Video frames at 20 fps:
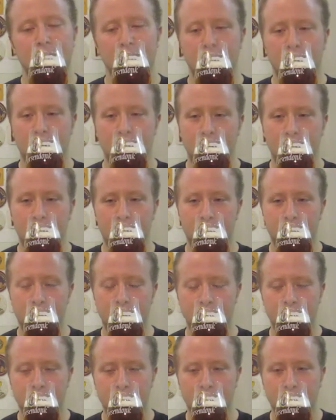
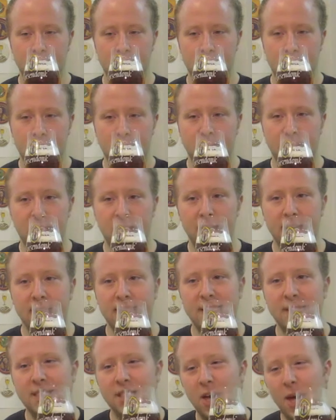It's not
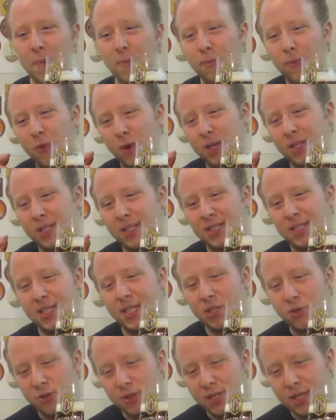as upfront
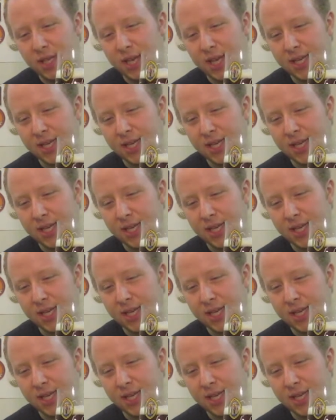citrusy